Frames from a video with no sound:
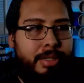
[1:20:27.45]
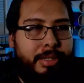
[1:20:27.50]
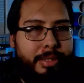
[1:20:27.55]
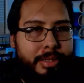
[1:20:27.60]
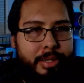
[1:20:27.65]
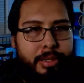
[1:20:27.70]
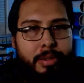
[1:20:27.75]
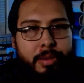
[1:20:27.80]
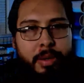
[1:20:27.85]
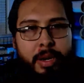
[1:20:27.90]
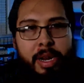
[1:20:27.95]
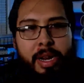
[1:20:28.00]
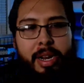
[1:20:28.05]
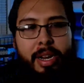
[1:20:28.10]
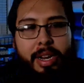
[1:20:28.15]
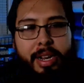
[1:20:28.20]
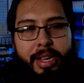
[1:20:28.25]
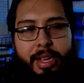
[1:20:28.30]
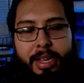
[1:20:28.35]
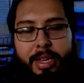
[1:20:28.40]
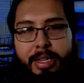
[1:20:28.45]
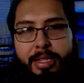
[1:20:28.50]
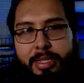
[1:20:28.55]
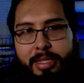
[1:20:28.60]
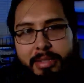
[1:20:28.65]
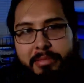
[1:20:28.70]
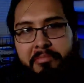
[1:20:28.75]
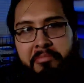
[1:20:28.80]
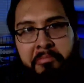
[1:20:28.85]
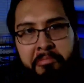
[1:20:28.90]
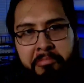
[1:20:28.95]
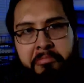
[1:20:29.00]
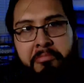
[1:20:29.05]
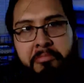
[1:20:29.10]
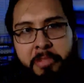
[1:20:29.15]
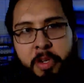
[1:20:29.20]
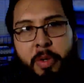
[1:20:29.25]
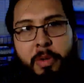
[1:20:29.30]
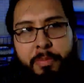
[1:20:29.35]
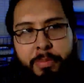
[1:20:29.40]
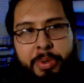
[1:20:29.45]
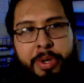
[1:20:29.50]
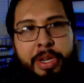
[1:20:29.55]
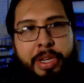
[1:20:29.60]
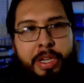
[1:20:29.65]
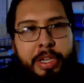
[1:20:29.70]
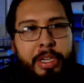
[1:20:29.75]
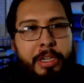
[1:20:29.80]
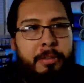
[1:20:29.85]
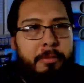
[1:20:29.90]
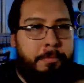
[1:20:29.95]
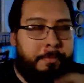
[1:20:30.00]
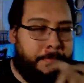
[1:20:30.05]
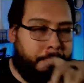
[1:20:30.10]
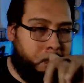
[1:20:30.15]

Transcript: So it's doing pretty good.